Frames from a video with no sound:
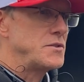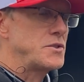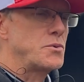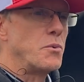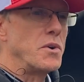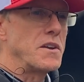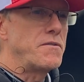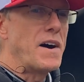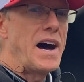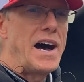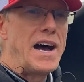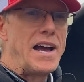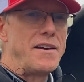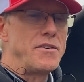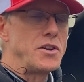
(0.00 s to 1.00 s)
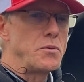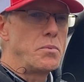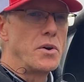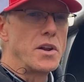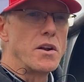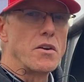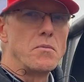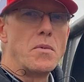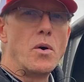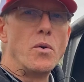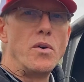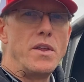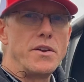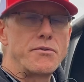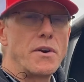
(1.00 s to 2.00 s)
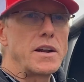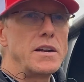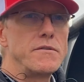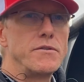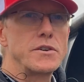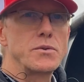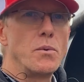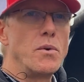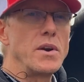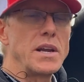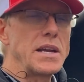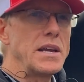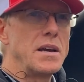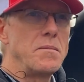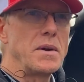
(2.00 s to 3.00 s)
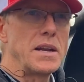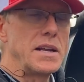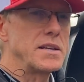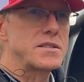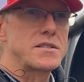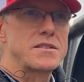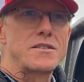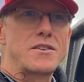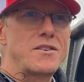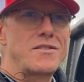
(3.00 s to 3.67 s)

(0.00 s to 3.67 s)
25 and you put it on a mower that's rated for 20, I mean, it's